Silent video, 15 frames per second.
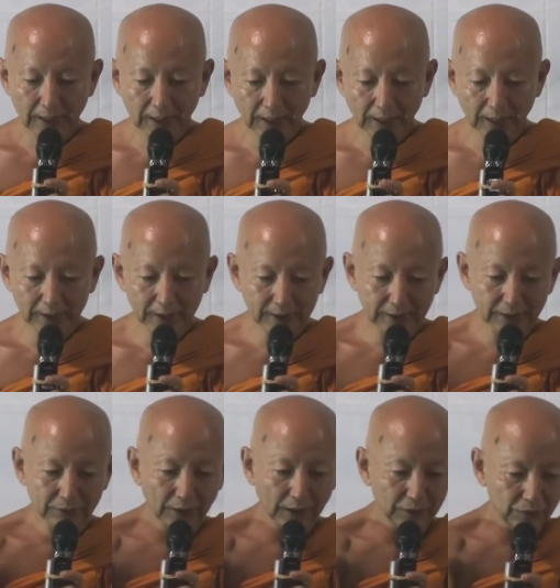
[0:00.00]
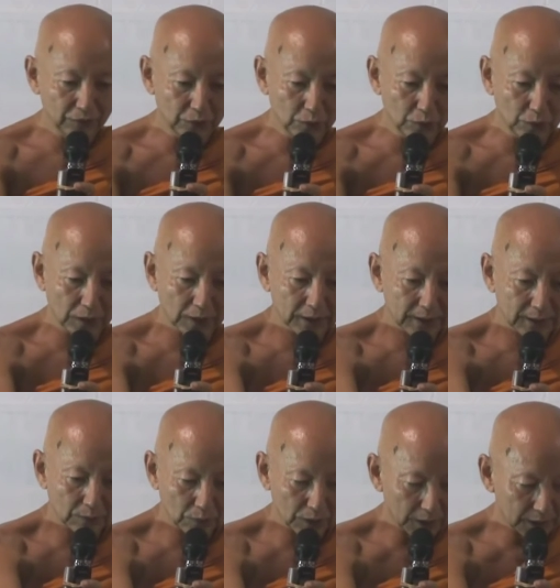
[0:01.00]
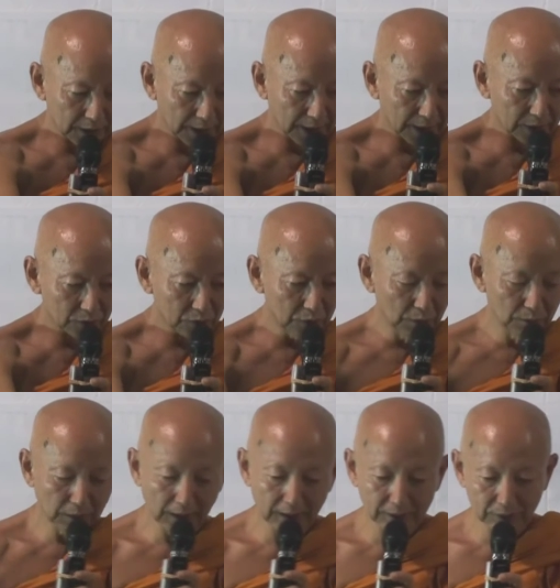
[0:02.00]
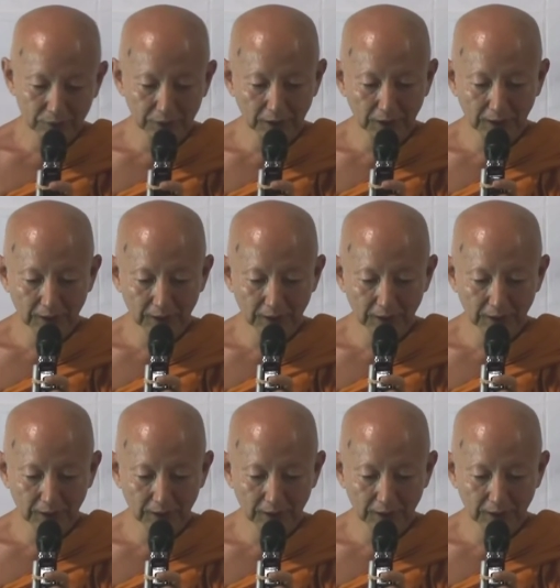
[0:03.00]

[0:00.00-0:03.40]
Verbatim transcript: and getting right view uh, that we attain stream entry,